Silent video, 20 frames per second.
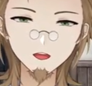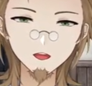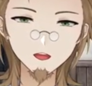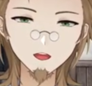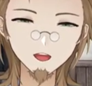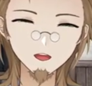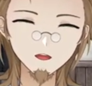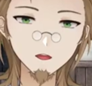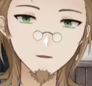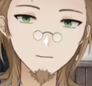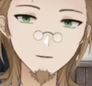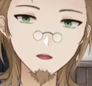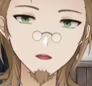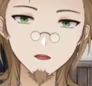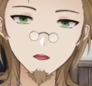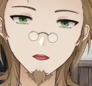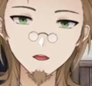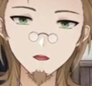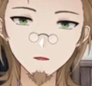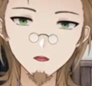a couple
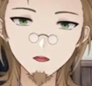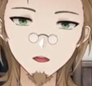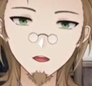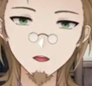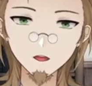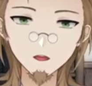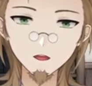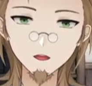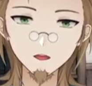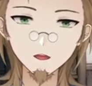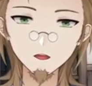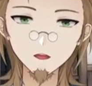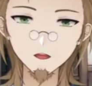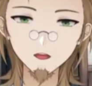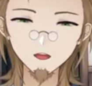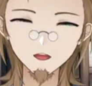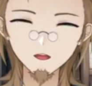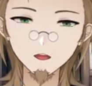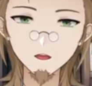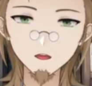hundred
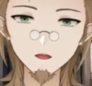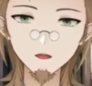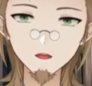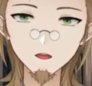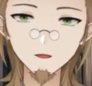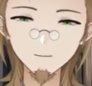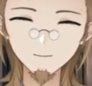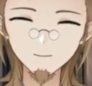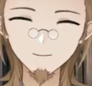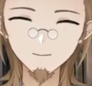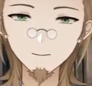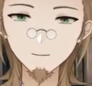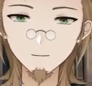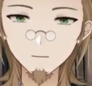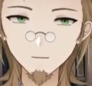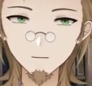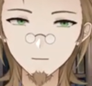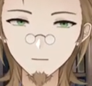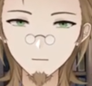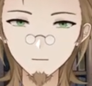years
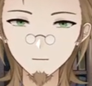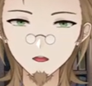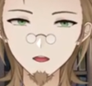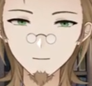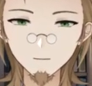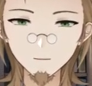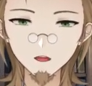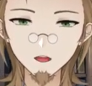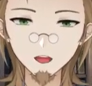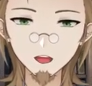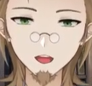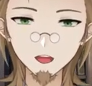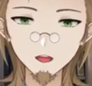after the game.